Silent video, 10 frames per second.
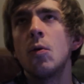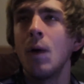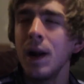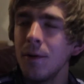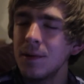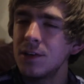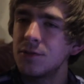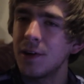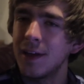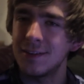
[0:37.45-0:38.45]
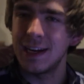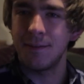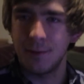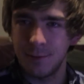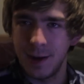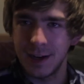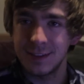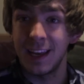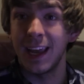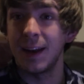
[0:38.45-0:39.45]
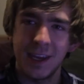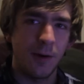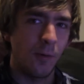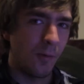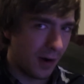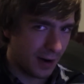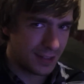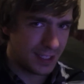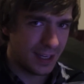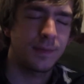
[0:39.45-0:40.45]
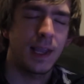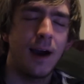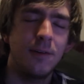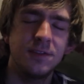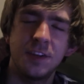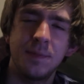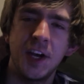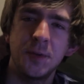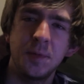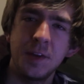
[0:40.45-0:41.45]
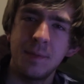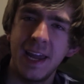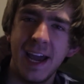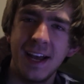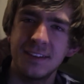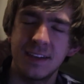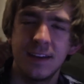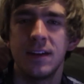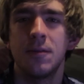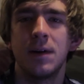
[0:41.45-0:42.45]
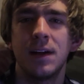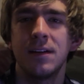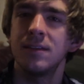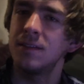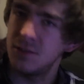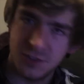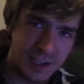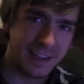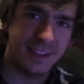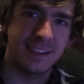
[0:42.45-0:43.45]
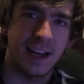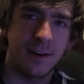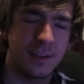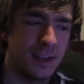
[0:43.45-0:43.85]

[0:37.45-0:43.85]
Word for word: why don't we just try this in After Effects? And it worked. How is this possible, you may ask? Well, check this out.